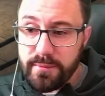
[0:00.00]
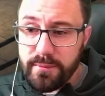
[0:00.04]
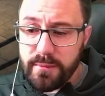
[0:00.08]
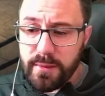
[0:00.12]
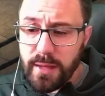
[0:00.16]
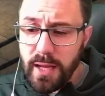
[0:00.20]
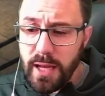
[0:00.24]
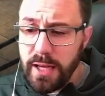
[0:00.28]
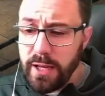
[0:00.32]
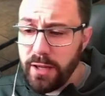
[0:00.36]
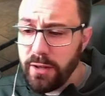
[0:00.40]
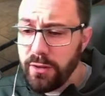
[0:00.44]

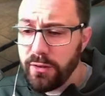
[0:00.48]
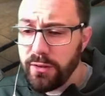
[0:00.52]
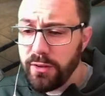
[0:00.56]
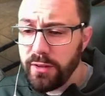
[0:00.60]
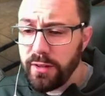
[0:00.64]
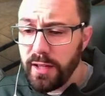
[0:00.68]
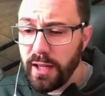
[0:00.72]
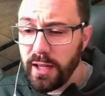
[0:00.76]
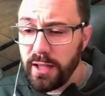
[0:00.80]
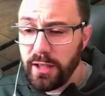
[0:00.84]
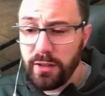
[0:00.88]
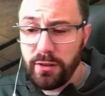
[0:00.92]
And then other
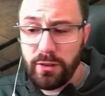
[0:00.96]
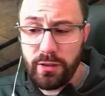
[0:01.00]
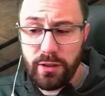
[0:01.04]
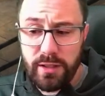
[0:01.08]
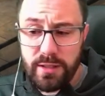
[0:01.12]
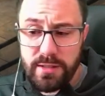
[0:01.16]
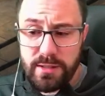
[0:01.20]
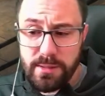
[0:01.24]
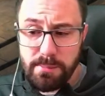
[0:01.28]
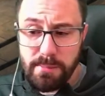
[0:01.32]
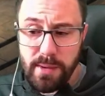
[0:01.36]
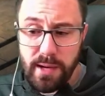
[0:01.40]
than that, you're
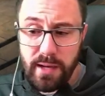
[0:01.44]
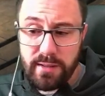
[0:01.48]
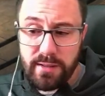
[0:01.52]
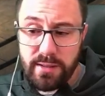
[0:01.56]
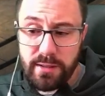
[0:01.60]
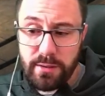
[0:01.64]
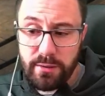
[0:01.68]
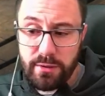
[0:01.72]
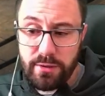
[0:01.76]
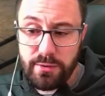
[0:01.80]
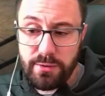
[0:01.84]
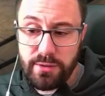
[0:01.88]
looking to max
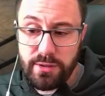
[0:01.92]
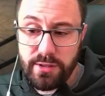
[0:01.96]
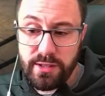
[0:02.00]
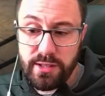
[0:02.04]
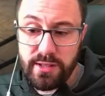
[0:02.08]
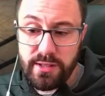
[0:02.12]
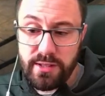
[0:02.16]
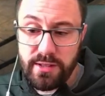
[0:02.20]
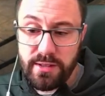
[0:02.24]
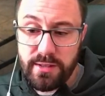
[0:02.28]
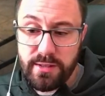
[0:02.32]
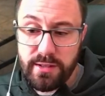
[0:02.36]
out his
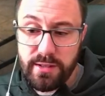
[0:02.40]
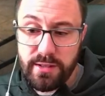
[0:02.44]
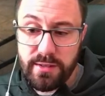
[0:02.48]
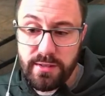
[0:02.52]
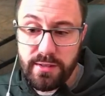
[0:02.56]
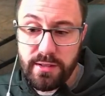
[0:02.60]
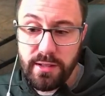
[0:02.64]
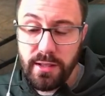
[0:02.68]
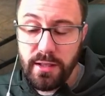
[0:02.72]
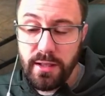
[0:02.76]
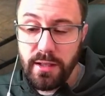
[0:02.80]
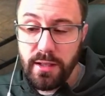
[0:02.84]

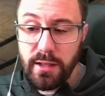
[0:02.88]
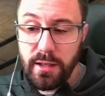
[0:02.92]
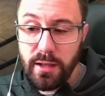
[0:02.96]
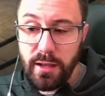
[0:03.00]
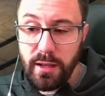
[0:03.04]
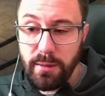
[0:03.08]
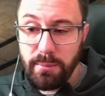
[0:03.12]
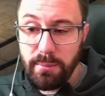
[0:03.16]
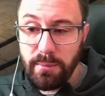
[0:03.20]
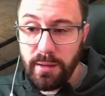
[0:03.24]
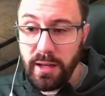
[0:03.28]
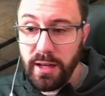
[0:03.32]
resistances.
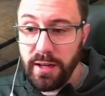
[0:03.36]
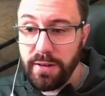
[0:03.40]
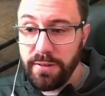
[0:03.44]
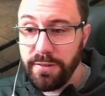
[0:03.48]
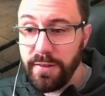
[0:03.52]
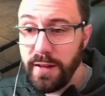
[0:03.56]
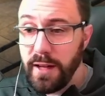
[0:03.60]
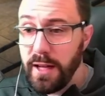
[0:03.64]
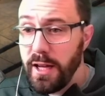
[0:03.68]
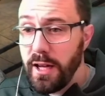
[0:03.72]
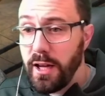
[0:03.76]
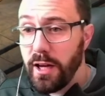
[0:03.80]
And if
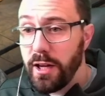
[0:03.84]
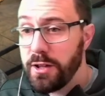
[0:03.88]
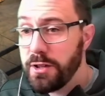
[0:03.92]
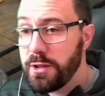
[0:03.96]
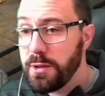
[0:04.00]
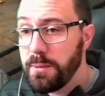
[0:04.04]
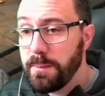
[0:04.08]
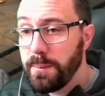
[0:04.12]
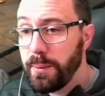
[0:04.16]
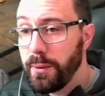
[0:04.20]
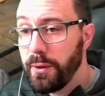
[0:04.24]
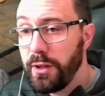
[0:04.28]
at
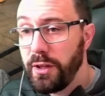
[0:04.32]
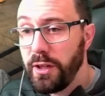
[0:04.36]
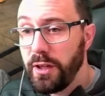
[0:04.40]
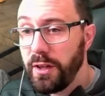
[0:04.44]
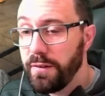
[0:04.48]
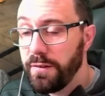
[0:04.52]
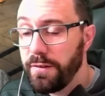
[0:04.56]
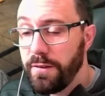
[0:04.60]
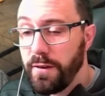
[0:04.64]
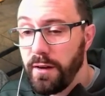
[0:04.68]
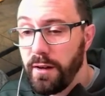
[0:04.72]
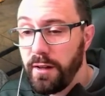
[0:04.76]
some point you
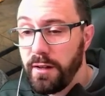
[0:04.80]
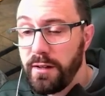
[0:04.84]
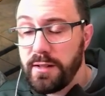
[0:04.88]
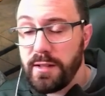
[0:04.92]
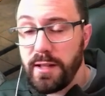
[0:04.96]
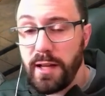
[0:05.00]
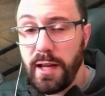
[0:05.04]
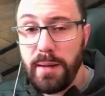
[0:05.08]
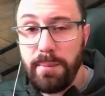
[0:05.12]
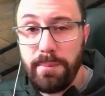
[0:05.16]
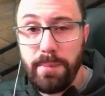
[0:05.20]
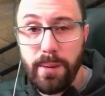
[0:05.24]
can find
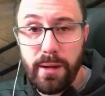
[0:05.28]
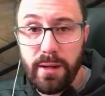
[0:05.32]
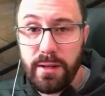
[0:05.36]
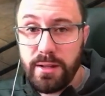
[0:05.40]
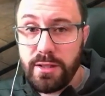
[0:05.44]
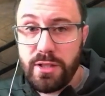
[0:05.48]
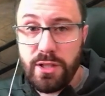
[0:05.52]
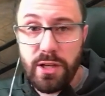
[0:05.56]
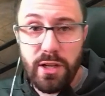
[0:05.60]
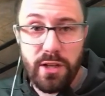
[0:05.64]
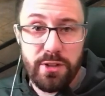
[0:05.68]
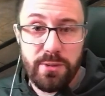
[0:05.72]
a better
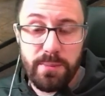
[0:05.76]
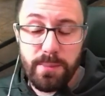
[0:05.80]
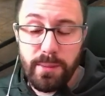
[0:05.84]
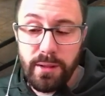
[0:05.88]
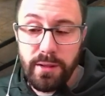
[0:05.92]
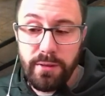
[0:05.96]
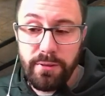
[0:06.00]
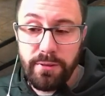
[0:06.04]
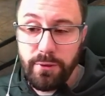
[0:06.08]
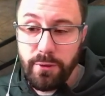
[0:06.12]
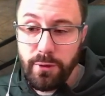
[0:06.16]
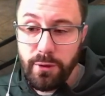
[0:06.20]
chest
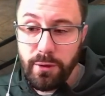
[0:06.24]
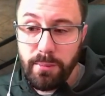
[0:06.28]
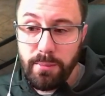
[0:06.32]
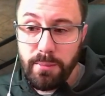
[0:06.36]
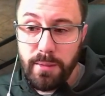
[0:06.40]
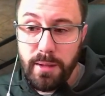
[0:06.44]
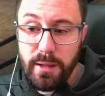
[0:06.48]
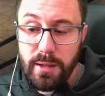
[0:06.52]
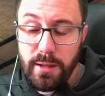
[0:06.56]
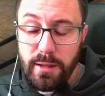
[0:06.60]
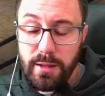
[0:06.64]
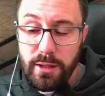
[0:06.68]
plate for him,
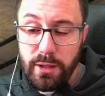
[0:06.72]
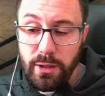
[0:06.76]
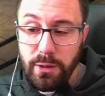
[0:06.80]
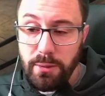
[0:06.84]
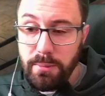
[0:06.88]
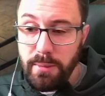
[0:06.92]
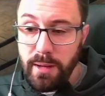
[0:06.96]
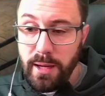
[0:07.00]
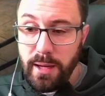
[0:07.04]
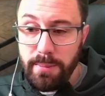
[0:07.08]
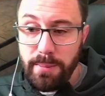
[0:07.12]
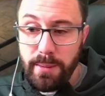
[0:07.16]
you know,
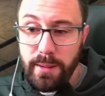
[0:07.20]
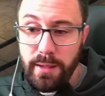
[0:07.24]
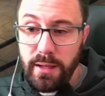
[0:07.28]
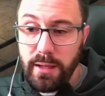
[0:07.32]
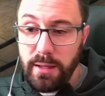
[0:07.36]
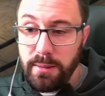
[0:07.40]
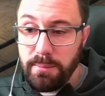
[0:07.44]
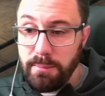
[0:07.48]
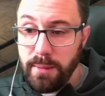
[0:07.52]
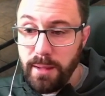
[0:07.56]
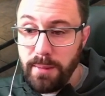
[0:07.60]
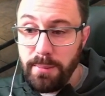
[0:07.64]

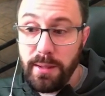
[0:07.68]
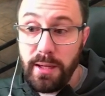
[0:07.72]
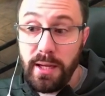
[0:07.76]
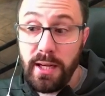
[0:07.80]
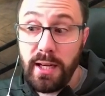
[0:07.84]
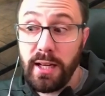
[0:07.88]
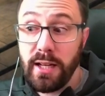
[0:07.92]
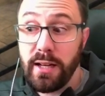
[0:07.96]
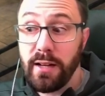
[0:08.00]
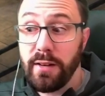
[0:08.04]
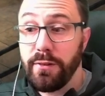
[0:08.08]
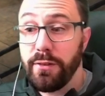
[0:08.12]
maybe he
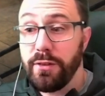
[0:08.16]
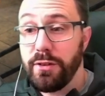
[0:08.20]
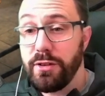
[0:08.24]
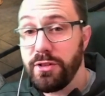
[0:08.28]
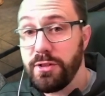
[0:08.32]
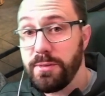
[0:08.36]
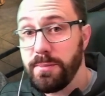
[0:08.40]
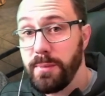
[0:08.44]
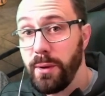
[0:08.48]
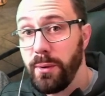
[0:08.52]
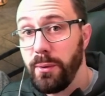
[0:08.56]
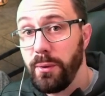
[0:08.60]
could have the
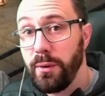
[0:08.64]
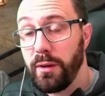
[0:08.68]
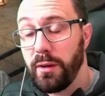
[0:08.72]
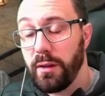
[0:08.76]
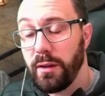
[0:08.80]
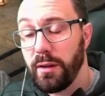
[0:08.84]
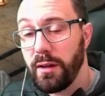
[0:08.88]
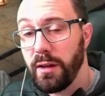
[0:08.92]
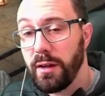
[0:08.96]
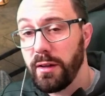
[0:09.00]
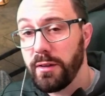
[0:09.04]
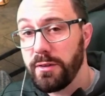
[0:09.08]
smoke
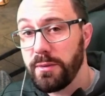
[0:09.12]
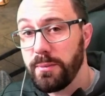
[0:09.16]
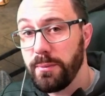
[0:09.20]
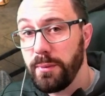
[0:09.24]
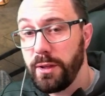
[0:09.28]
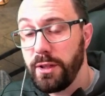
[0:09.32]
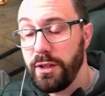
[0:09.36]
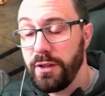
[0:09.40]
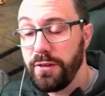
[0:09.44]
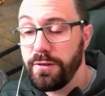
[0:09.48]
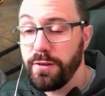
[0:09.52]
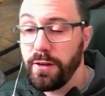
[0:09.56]
as and
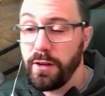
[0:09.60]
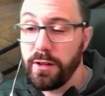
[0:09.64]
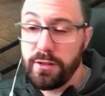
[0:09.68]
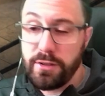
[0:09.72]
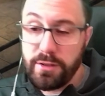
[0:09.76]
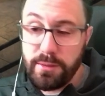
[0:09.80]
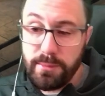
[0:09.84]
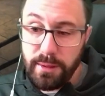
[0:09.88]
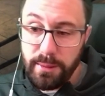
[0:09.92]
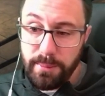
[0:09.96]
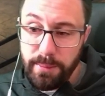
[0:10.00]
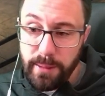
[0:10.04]
when you find
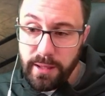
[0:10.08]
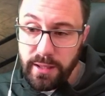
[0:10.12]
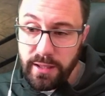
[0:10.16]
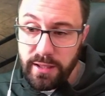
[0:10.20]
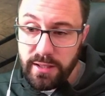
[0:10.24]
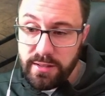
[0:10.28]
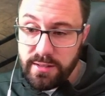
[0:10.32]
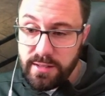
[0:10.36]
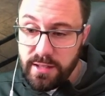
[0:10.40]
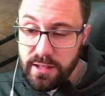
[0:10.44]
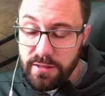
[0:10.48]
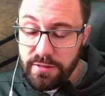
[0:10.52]
something better
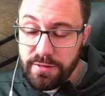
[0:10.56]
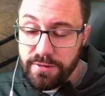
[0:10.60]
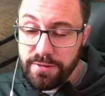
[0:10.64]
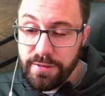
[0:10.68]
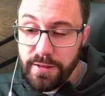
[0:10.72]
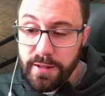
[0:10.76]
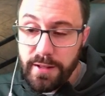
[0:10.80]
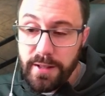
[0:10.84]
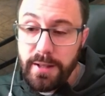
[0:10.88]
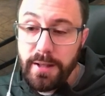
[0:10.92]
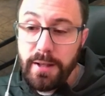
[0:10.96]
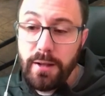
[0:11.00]
yourself,
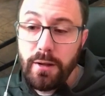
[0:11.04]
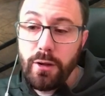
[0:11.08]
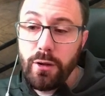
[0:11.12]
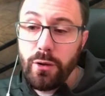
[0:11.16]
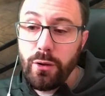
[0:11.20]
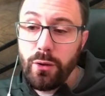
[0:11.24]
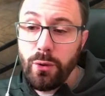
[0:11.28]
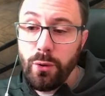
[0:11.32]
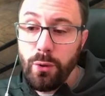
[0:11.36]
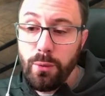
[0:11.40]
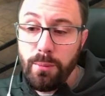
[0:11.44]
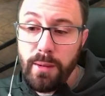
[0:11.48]

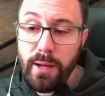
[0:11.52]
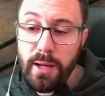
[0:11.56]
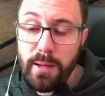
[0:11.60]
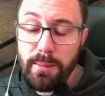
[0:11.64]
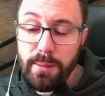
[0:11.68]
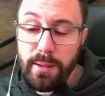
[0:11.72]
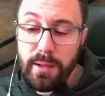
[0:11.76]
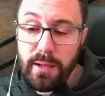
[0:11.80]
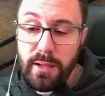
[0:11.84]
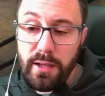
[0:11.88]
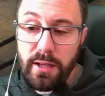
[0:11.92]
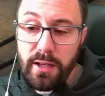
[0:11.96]
or
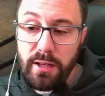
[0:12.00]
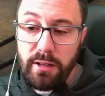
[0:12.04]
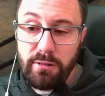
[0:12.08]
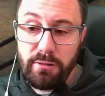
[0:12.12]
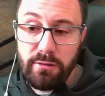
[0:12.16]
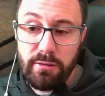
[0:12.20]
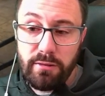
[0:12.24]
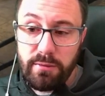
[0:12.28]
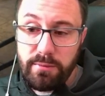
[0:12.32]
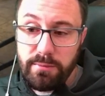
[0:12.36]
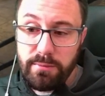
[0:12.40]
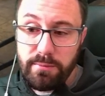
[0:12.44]
maybe
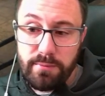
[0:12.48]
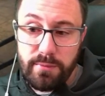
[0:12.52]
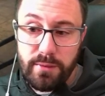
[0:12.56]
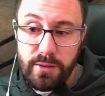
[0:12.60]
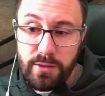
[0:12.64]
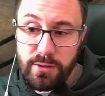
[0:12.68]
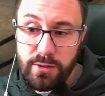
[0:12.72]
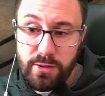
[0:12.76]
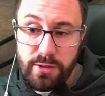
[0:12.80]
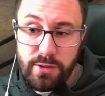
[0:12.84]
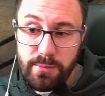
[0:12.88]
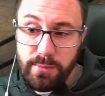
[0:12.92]

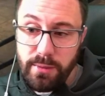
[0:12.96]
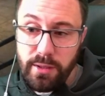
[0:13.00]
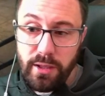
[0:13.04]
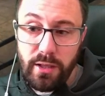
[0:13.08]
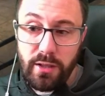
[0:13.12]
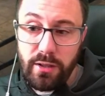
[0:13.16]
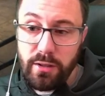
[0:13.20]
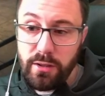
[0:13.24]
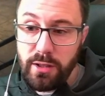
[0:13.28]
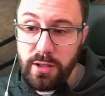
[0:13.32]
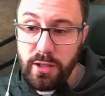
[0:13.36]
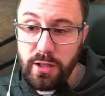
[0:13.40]
there's something
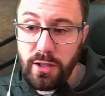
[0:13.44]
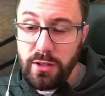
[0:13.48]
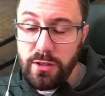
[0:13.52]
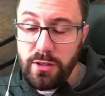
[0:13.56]
that you can